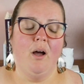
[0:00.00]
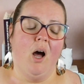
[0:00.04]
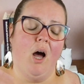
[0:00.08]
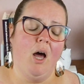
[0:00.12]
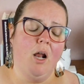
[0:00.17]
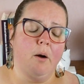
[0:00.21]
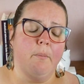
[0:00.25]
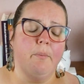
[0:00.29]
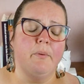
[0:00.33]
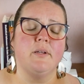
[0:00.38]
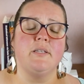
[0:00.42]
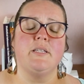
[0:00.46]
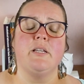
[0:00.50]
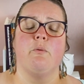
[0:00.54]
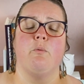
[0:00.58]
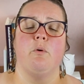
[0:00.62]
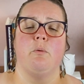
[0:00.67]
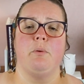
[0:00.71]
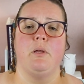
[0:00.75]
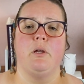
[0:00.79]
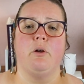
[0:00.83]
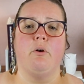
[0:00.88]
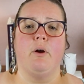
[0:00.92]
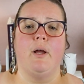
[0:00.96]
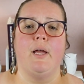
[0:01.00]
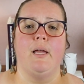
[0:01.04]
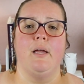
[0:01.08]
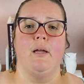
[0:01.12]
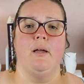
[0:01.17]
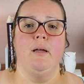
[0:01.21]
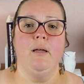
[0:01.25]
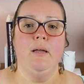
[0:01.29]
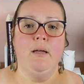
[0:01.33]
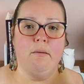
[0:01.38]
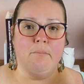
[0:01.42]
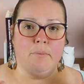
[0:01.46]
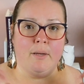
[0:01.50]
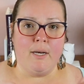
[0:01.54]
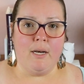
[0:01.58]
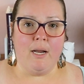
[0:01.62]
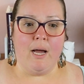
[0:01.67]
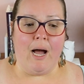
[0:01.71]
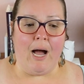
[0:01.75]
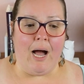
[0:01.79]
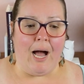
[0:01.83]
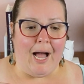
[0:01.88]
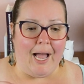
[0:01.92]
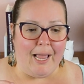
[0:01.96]
100% would be great, but
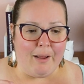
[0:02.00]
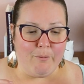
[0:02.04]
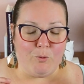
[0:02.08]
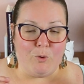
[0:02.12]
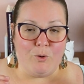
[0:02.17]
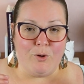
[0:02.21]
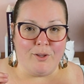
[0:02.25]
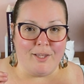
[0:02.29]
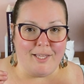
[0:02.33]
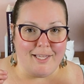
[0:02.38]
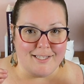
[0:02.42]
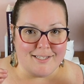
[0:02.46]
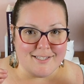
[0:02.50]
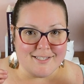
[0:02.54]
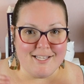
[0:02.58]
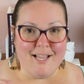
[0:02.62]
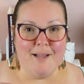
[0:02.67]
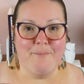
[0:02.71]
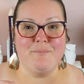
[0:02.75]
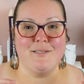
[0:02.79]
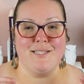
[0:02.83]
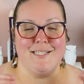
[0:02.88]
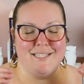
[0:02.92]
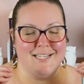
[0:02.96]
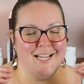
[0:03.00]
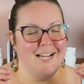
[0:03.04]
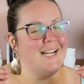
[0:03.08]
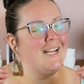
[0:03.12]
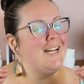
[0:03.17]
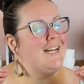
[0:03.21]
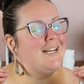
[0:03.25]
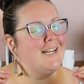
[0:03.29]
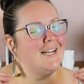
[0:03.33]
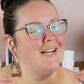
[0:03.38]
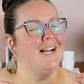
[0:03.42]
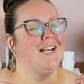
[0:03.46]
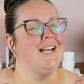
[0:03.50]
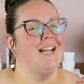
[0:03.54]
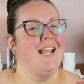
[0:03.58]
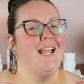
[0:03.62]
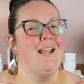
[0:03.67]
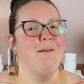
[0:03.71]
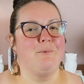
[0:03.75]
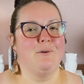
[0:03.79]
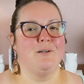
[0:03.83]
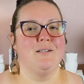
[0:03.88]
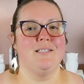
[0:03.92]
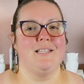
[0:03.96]
I will accept 90 to
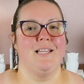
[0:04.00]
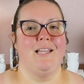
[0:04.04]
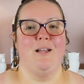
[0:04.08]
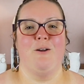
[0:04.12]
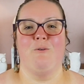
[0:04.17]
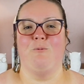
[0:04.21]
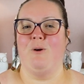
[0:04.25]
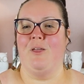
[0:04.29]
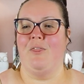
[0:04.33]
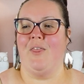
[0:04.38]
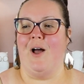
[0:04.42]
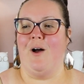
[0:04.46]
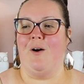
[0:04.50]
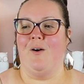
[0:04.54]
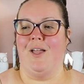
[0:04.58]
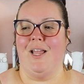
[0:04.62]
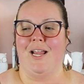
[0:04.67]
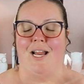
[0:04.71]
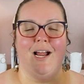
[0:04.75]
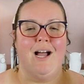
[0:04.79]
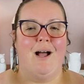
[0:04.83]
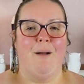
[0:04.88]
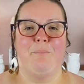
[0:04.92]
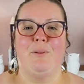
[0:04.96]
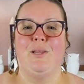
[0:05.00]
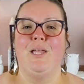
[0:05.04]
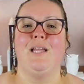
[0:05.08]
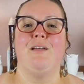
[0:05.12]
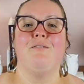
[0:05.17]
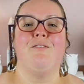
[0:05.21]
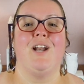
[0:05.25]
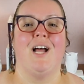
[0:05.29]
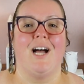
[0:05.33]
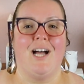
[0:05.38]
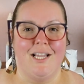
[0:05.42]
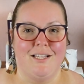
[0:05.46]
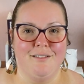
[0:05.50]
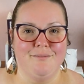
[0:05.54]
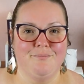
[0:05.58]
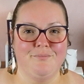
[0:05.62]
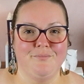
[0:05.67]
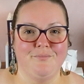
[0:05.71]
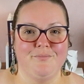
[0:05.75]
98% without a blink of an eye.